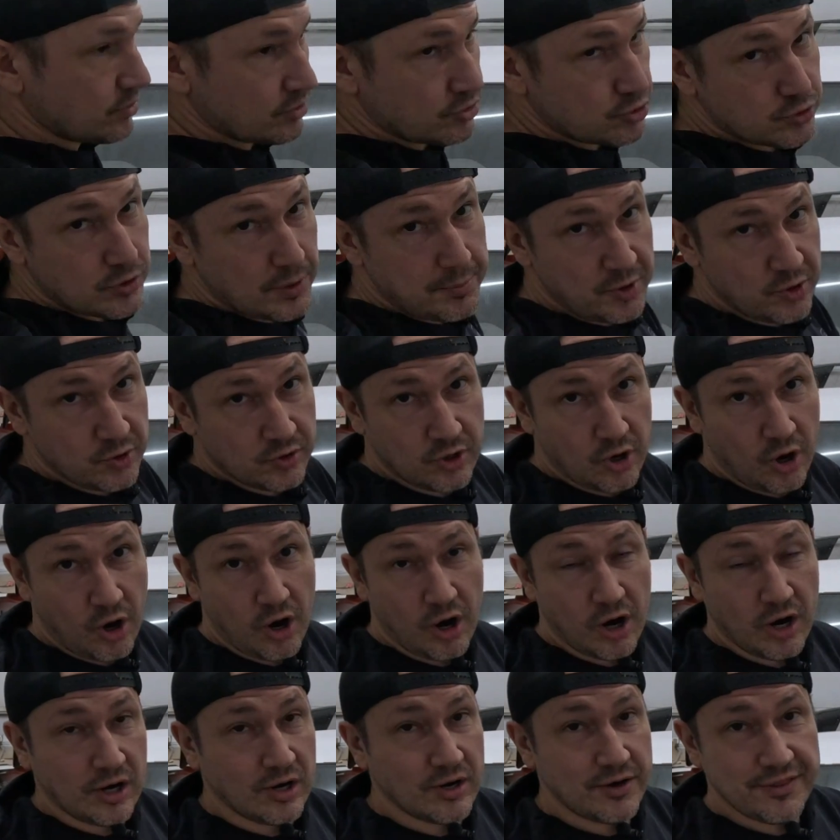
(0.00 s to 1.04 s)
tribute
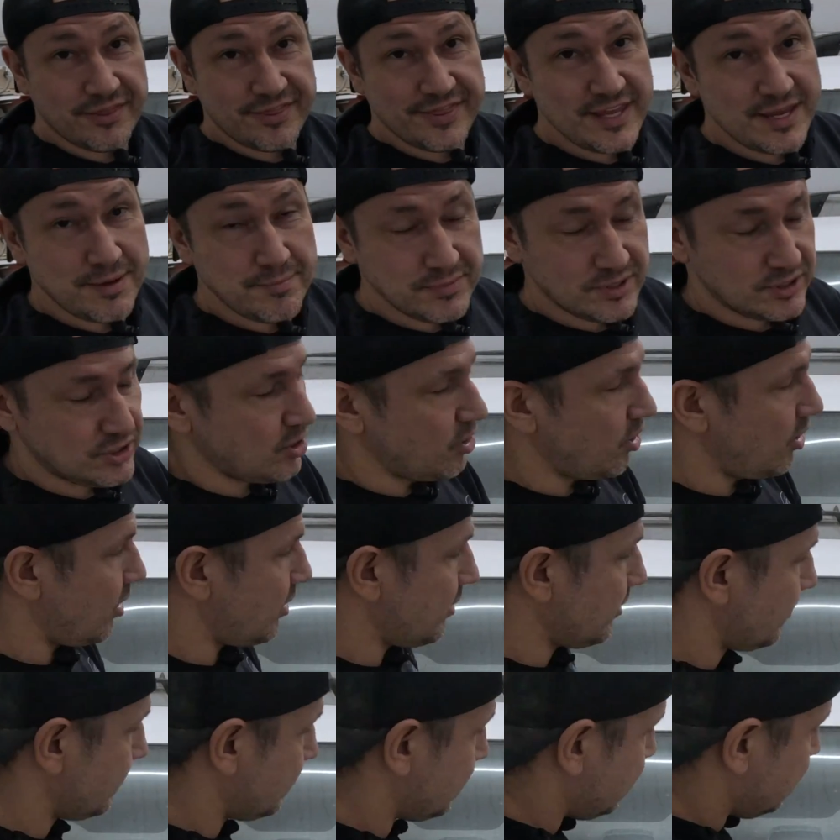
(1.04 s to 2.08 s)
car or themed
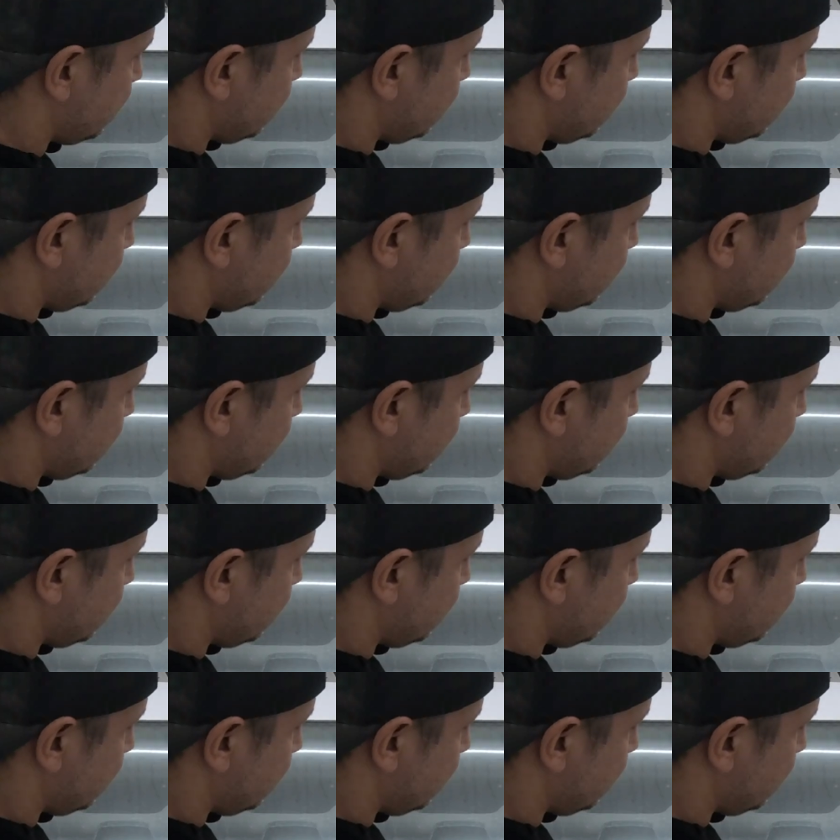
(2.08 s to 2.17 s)
car.